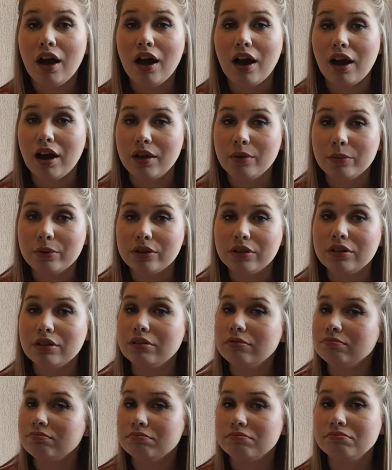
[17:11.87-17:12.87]
I will
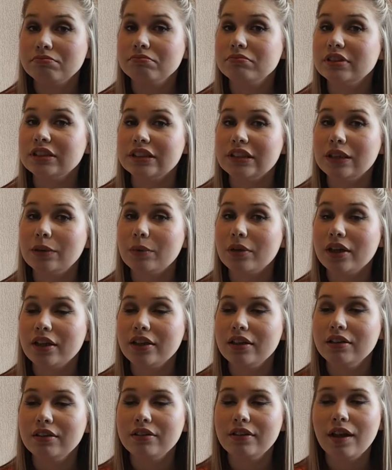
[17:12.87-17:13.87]
see what I
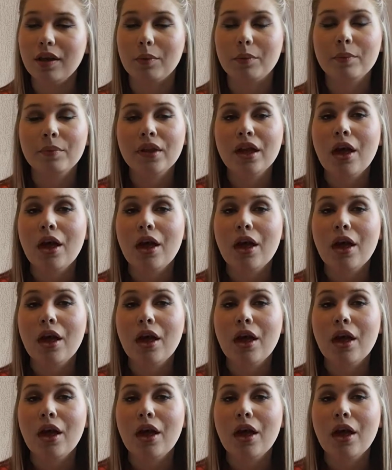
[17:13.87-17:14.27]
can do.